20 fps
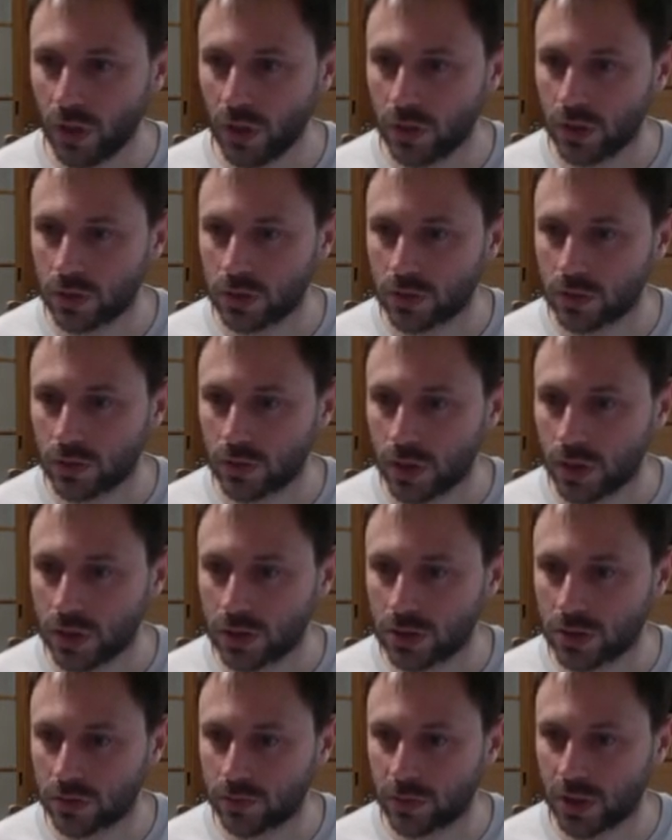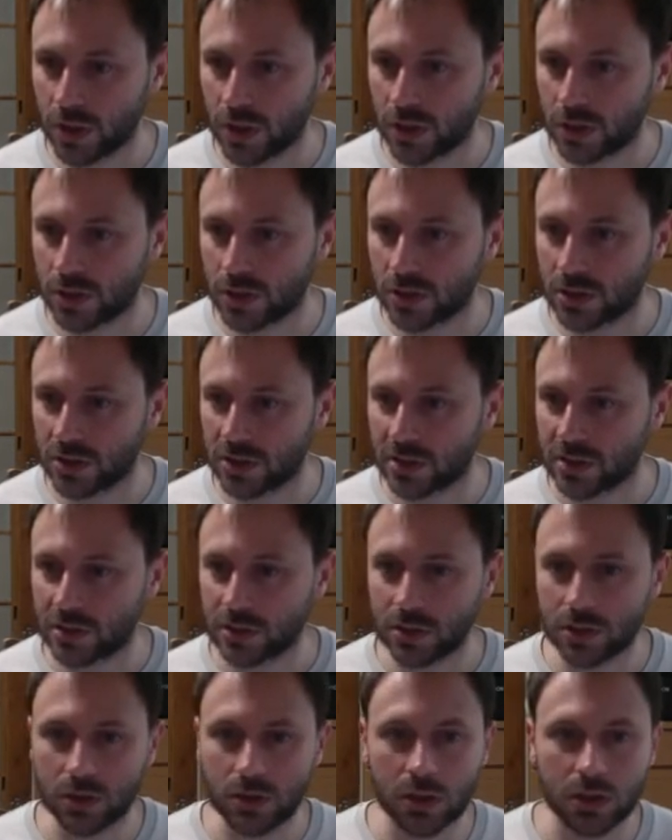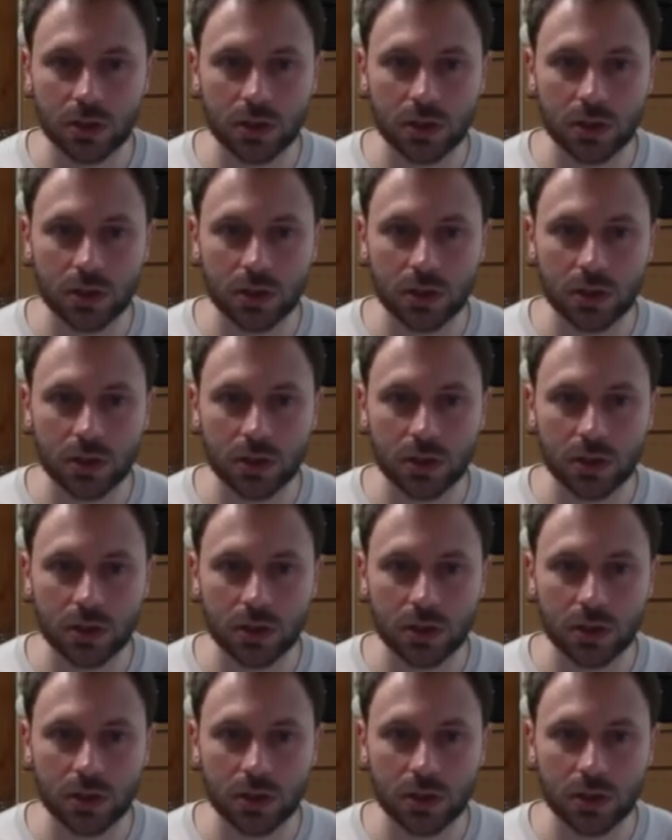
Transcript: So let's make this a screen